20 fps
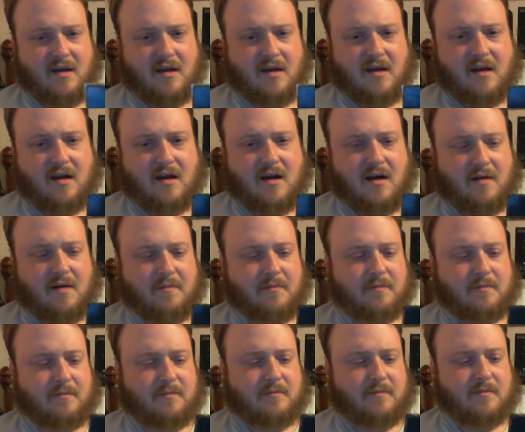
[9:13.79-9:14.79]

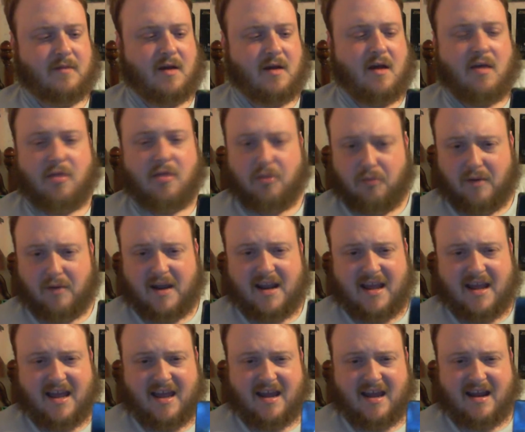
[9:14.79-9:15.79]

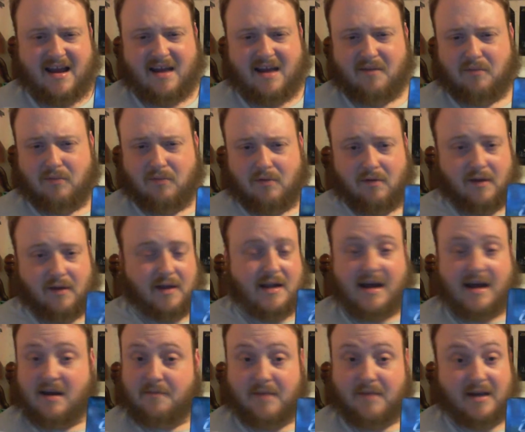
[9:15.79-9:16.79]
3D, and I'm really
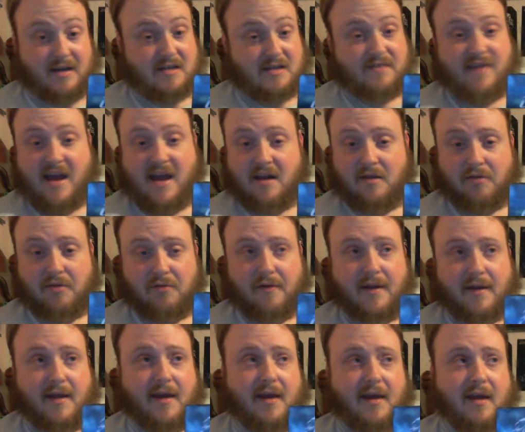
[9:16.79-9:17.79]
not the biggest fan of
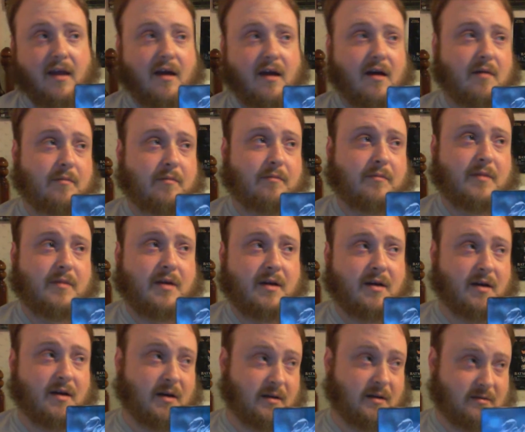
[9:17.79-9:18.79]
3D,
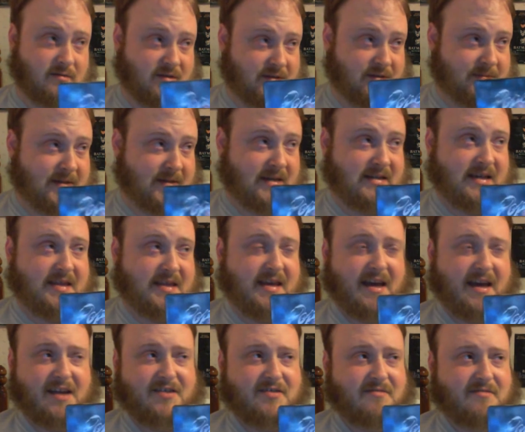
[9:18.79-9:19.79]
just because I think
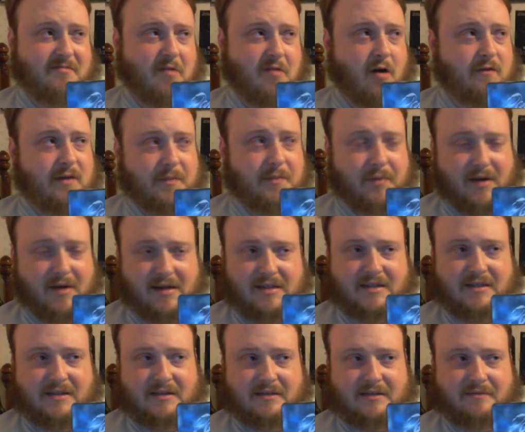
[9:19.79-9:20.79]
it's overpriced
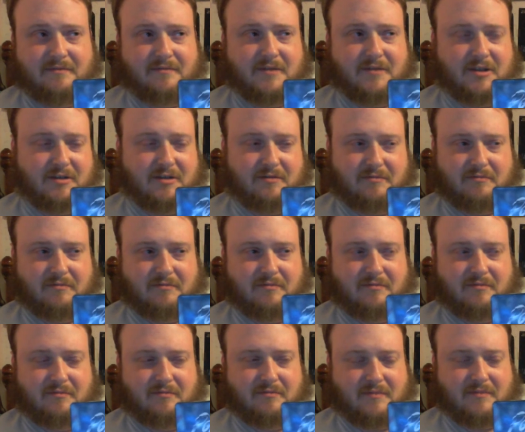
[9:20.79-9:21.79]
and just
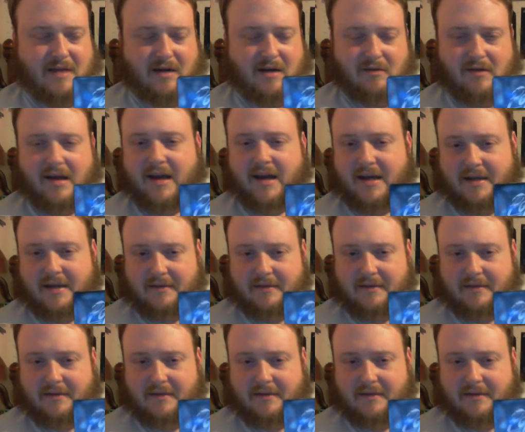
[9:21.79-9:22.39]
I don't like it.